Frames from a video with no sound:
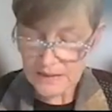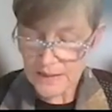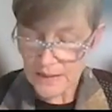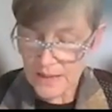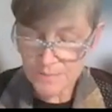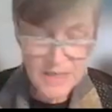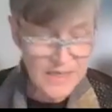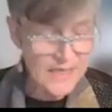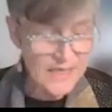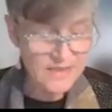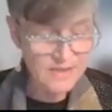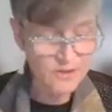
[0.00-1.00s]
Um,
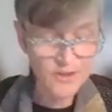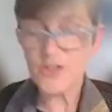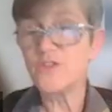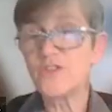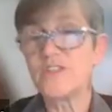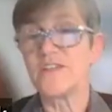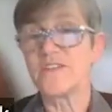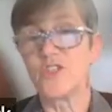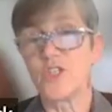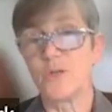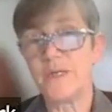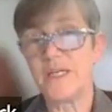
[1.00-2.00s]
it also does the
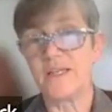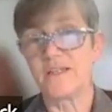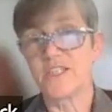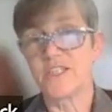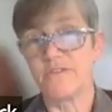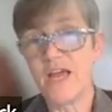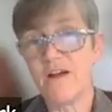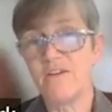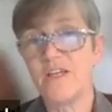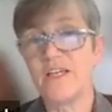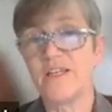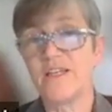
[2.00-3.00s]
job in English of
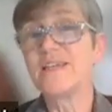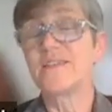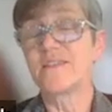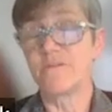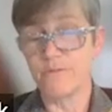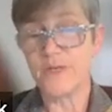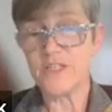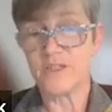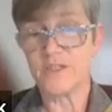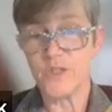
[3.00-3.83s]
carrying tense information,